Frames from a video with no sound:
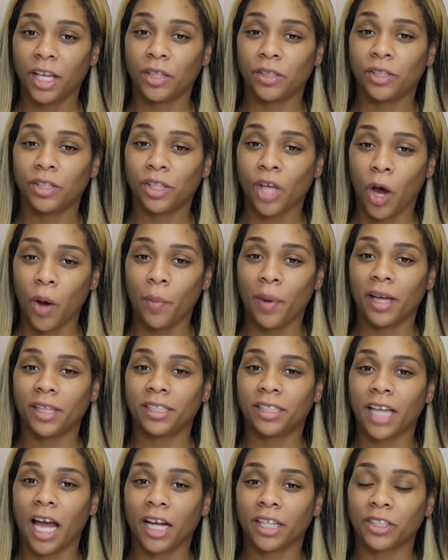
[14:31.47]
you so
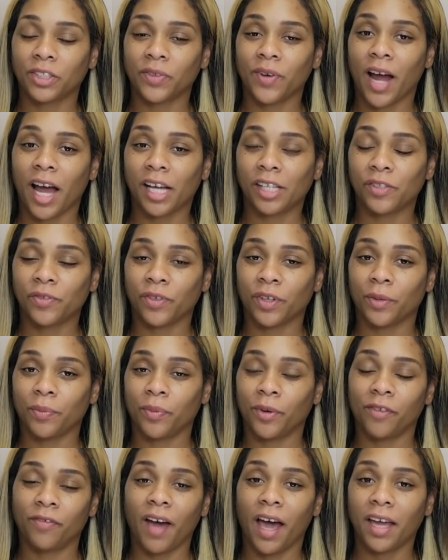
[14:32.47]
much, Dr. Raz, for
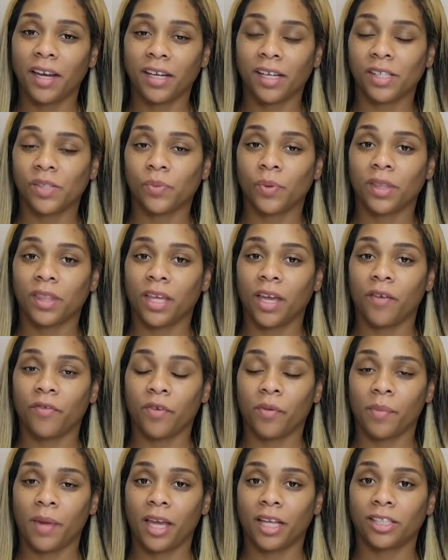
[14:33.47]
providing us with the
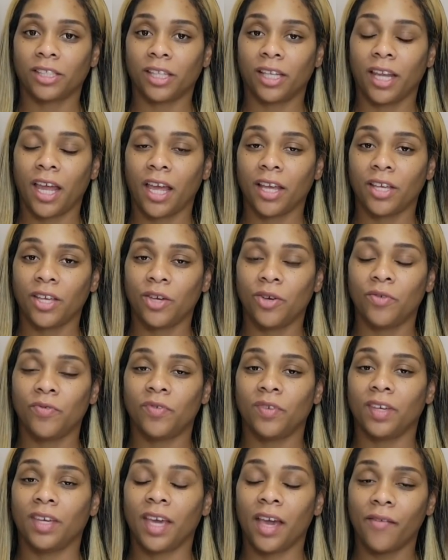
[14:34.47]
information that
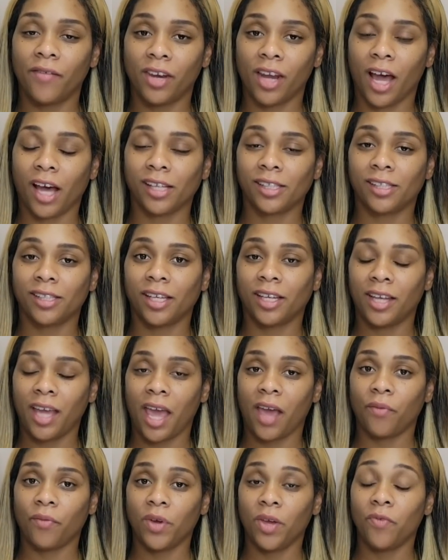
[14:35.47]
you've given us
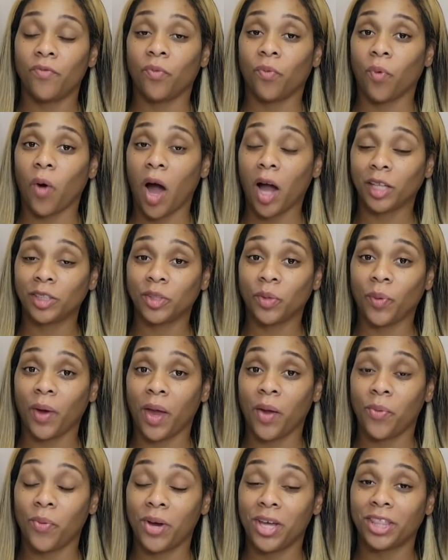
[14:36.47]
today. We've walked
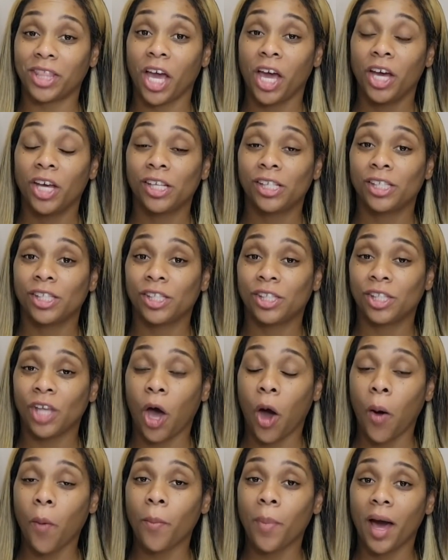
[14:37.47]
away with
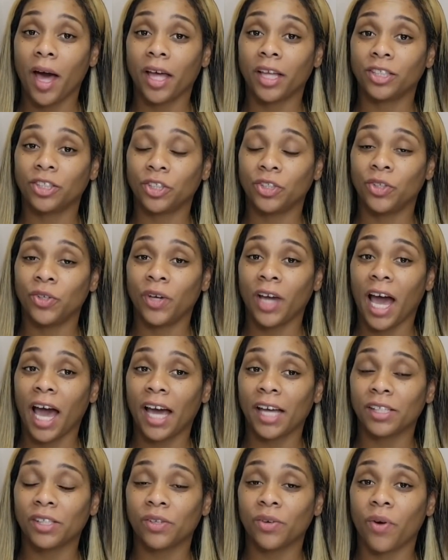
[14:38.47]
so much. You
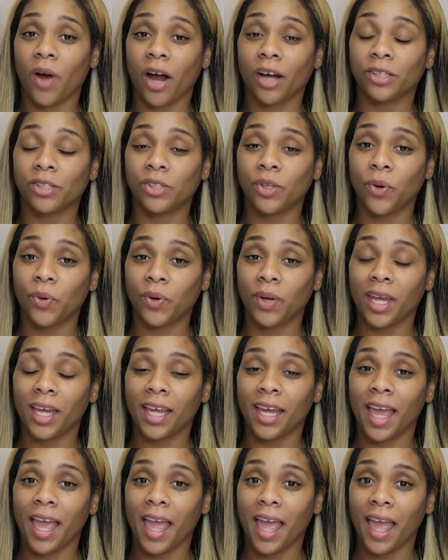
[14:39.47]
guys who are
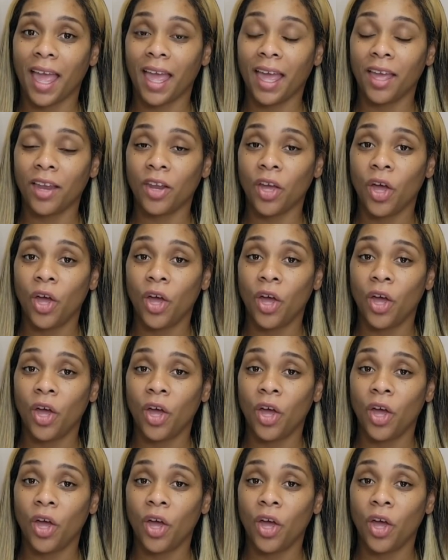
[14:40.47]
tuning in,